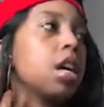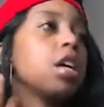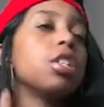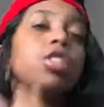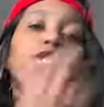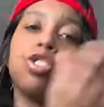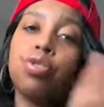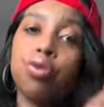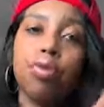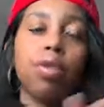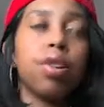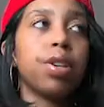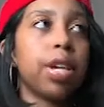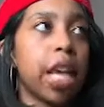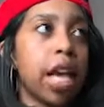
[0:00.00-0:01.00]
this
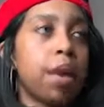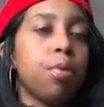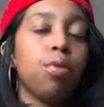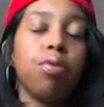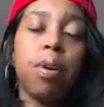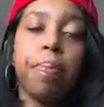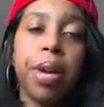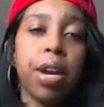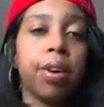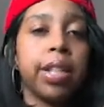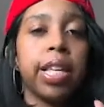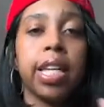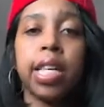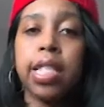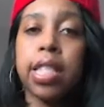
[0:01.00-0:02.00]
girl named, who
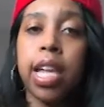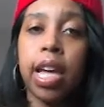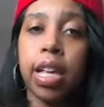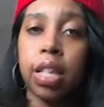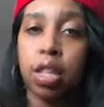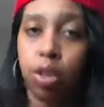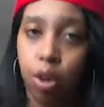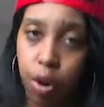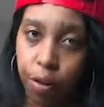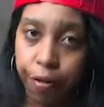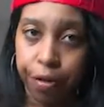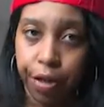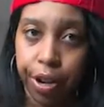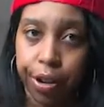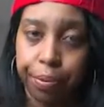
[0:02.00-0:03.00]
apparently is the
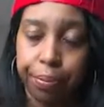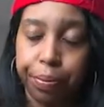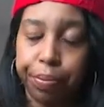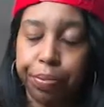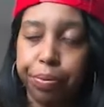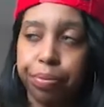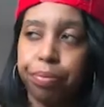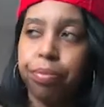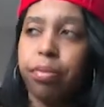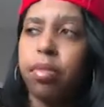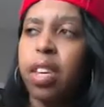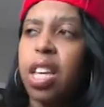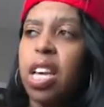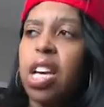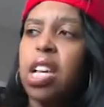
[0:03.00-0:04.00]
ex-girlfriend.
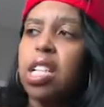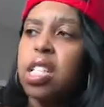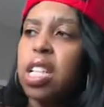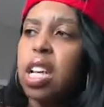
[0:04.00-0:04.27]
So I